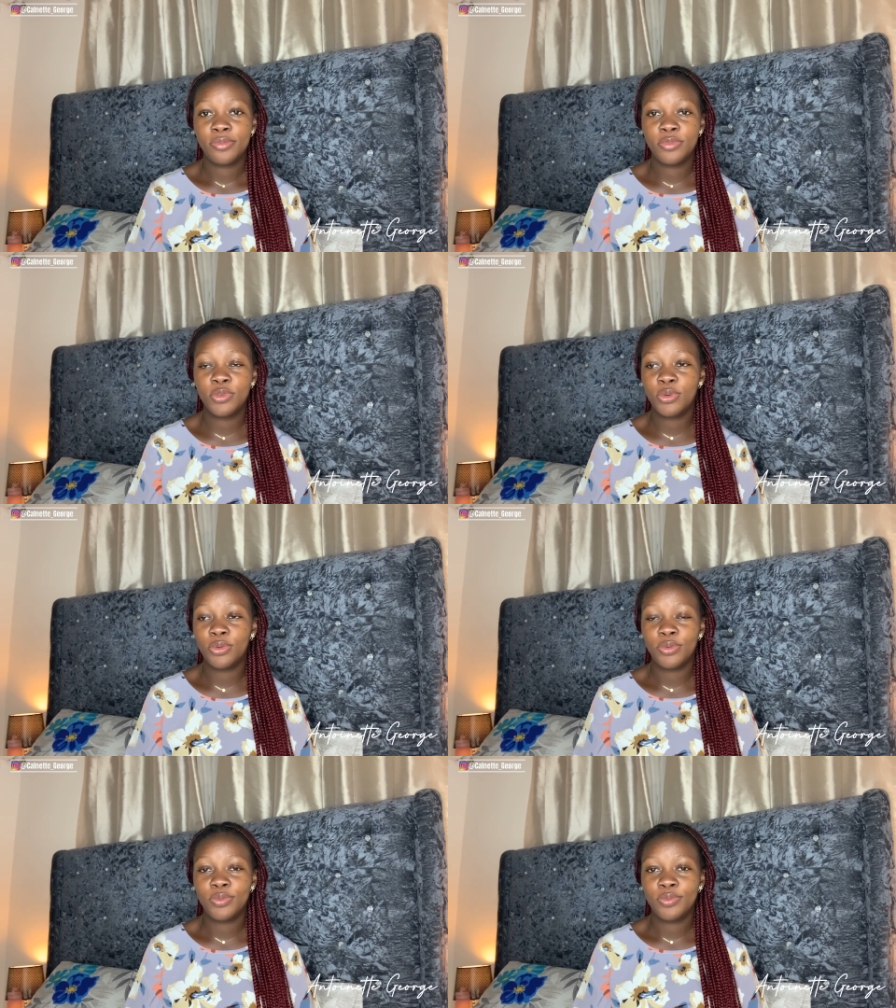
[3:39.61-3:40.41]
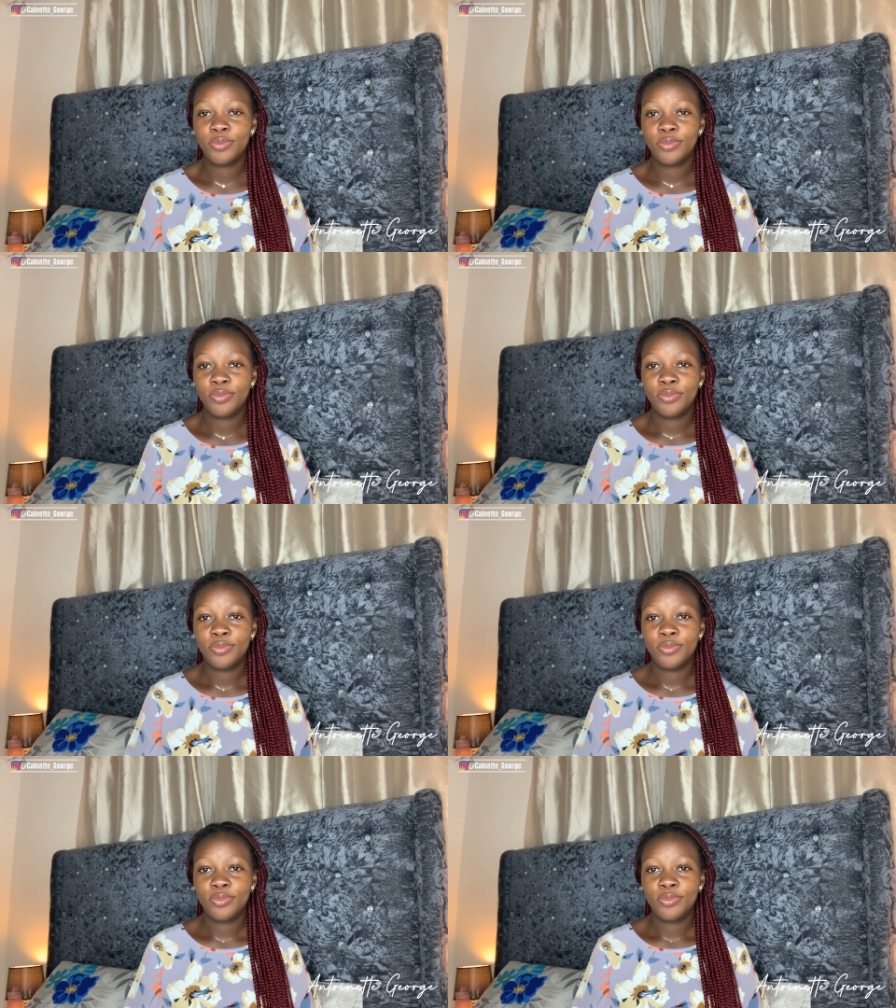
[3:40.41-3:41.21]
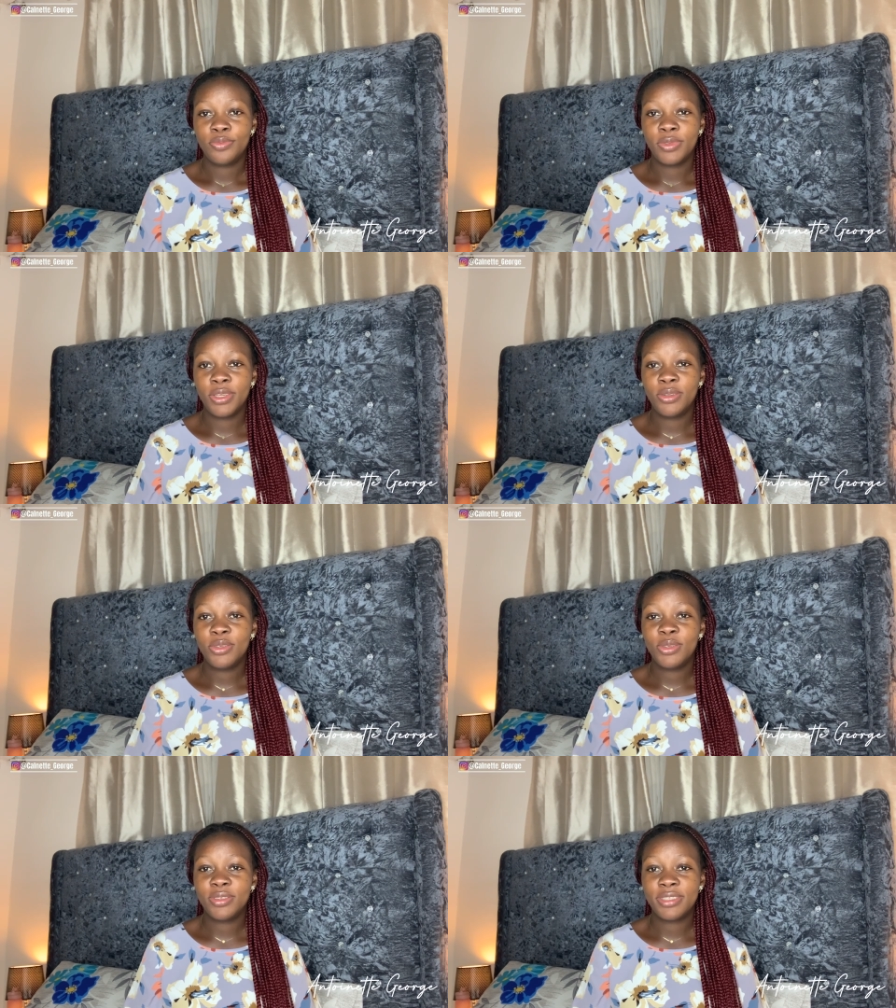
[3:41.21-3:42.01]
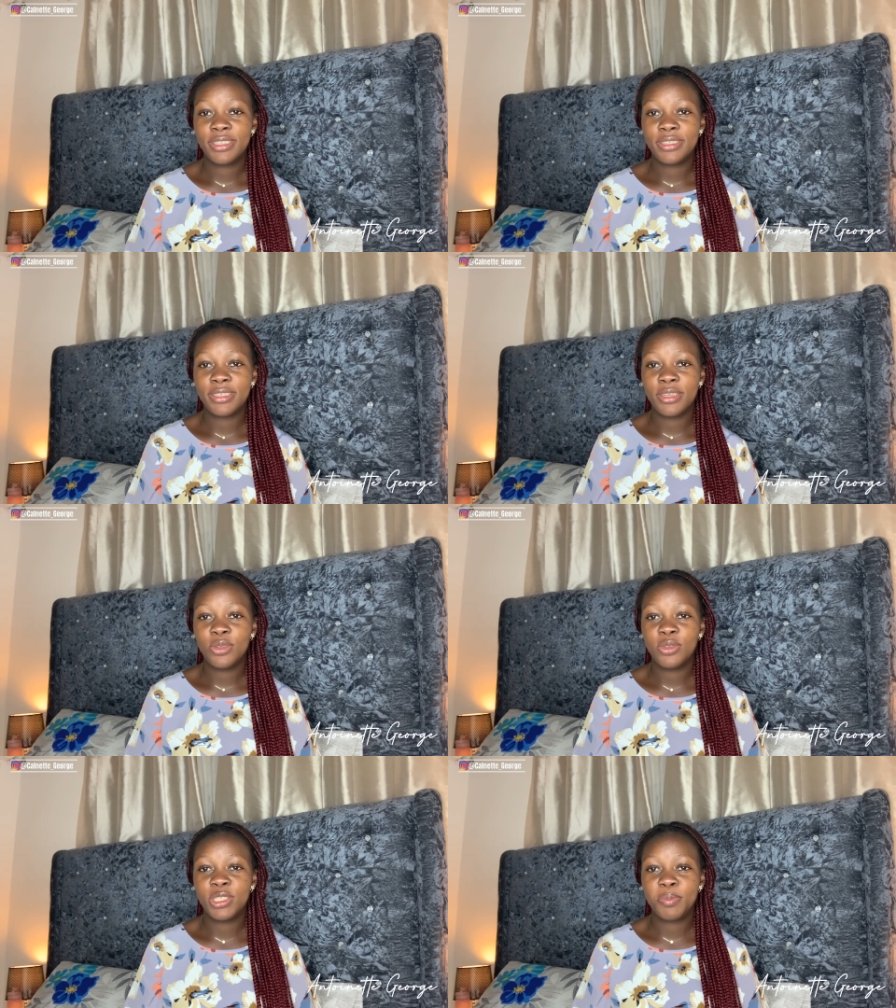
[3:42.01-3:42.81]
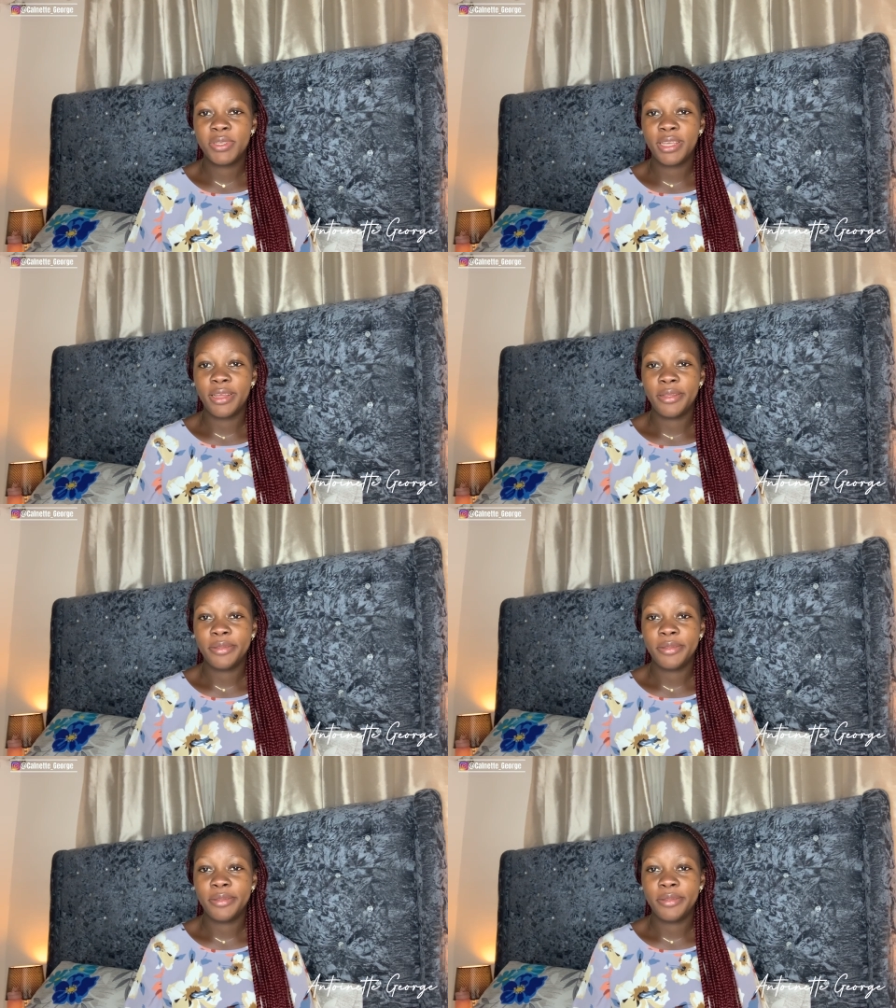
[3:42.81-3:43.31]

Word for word: no another one set another one speaker